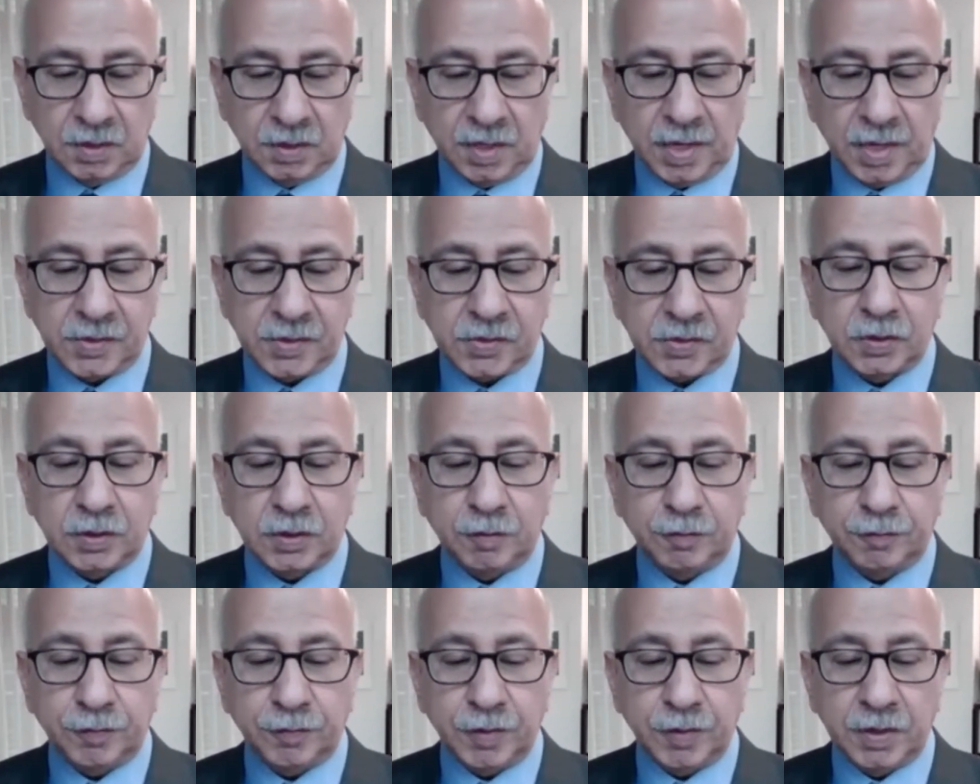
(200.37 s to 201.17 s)

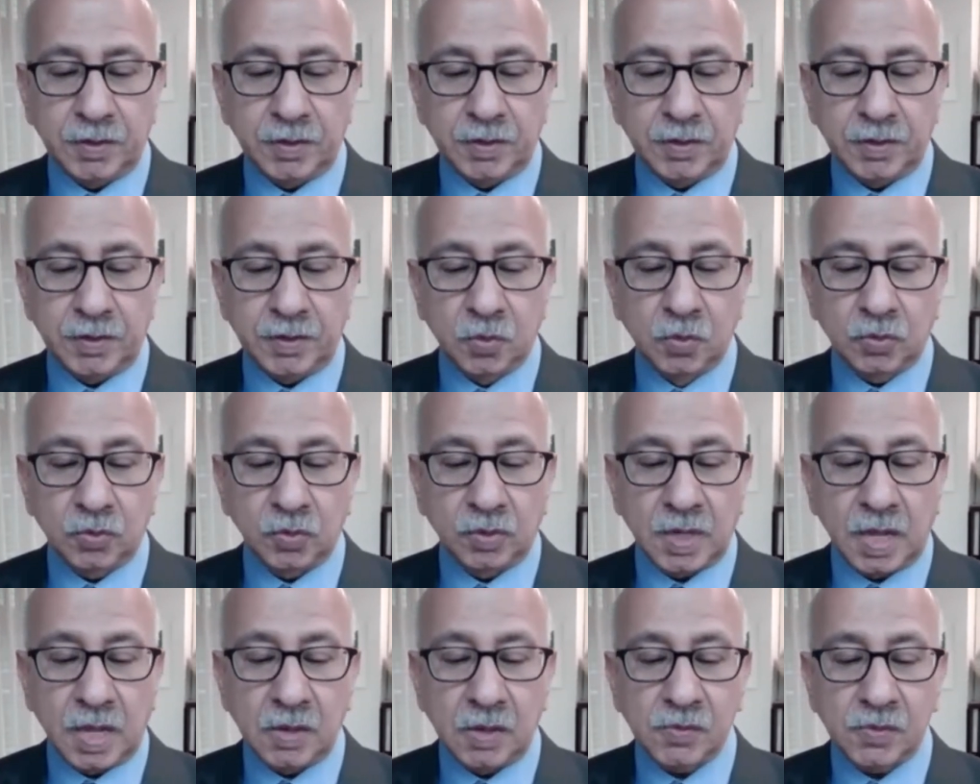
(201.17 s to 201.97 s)
SDG Fund is going to
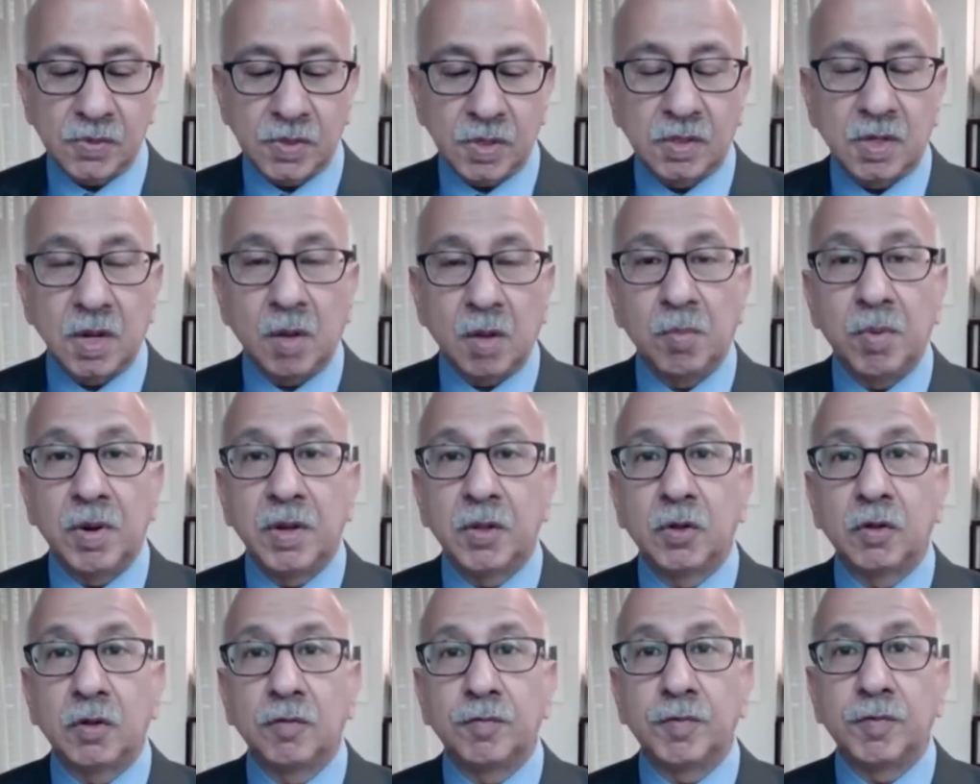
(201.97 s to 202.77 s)
announce the
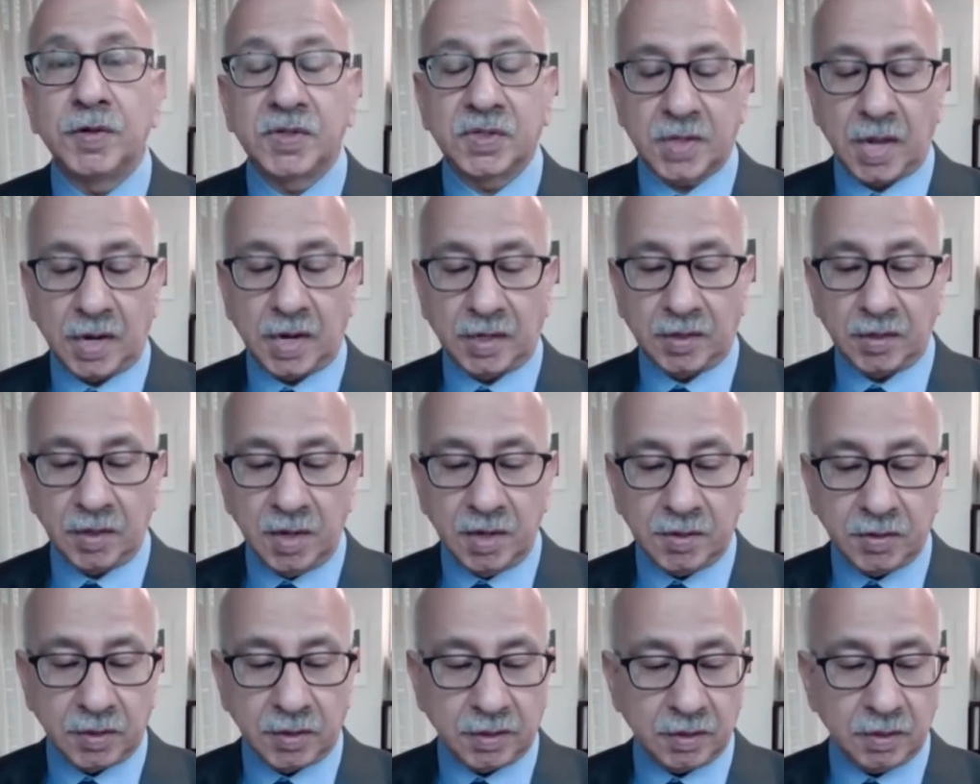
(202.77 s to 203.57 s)
doubling of its
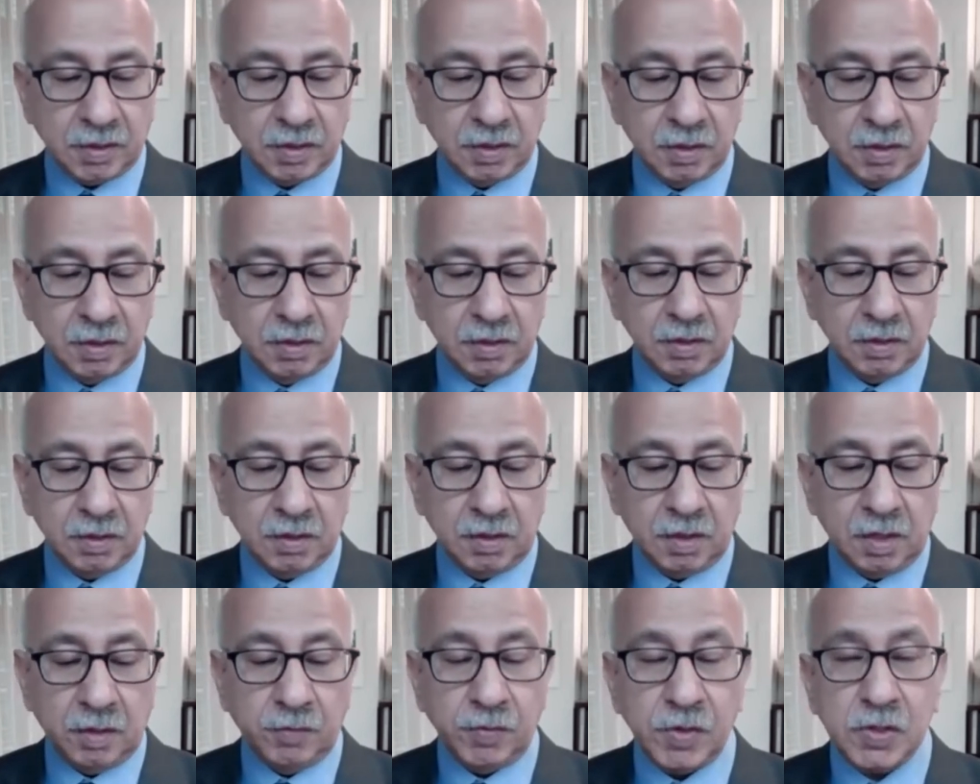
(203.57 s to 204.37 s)
catalytic
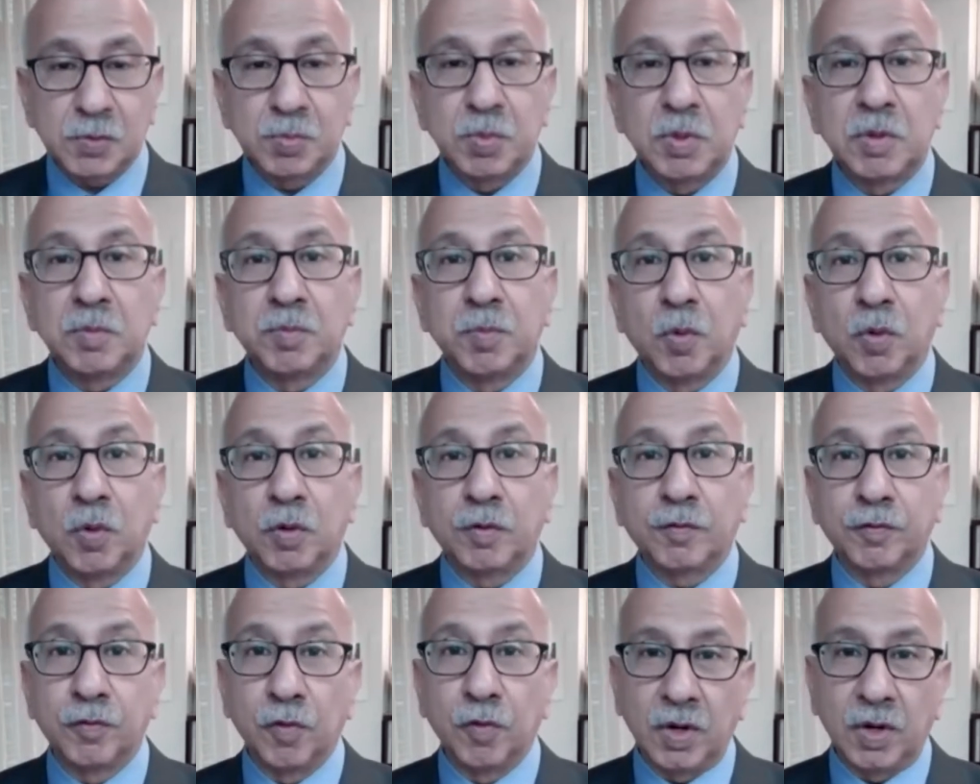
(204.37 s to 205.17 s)
investment
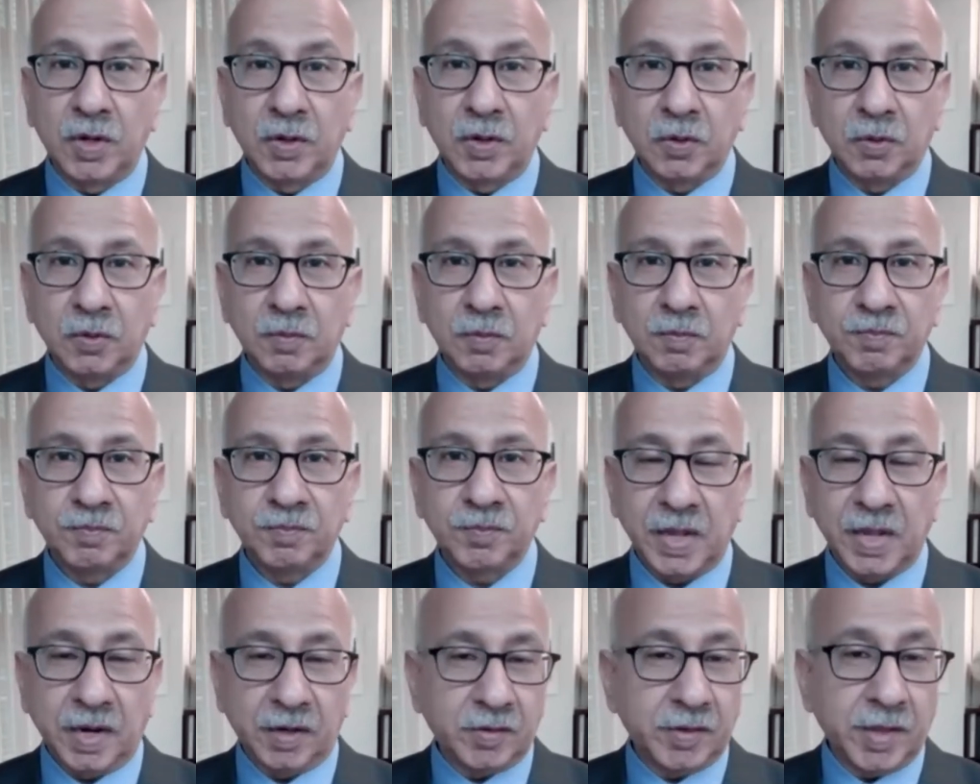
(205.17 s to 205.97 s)
portfolio
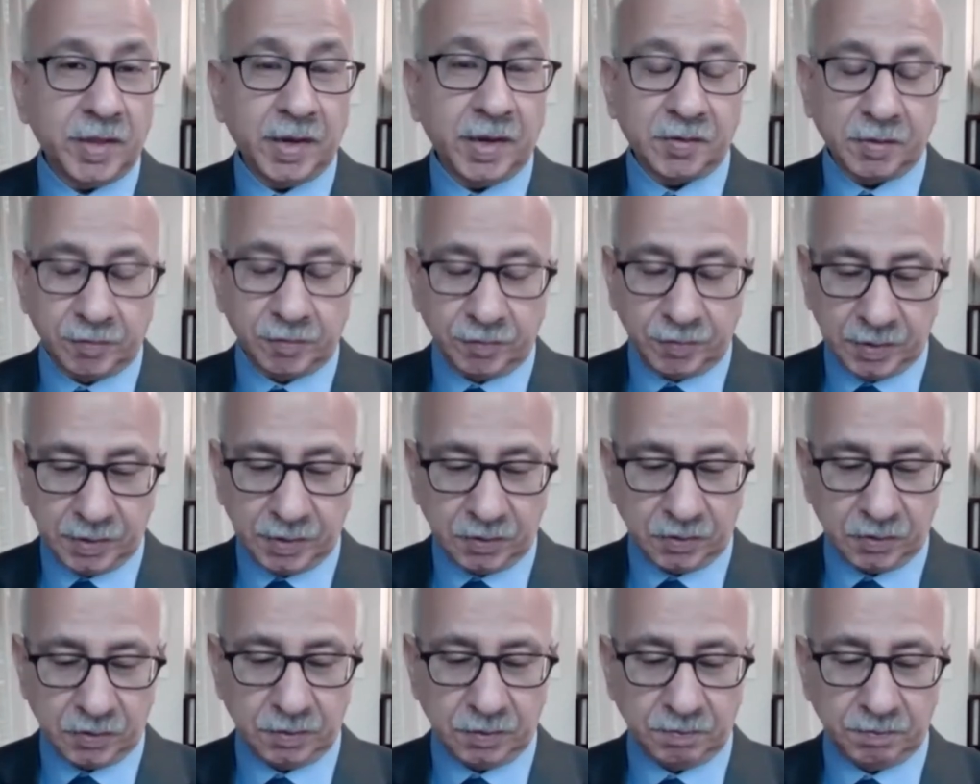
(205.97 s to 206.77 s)
at that event.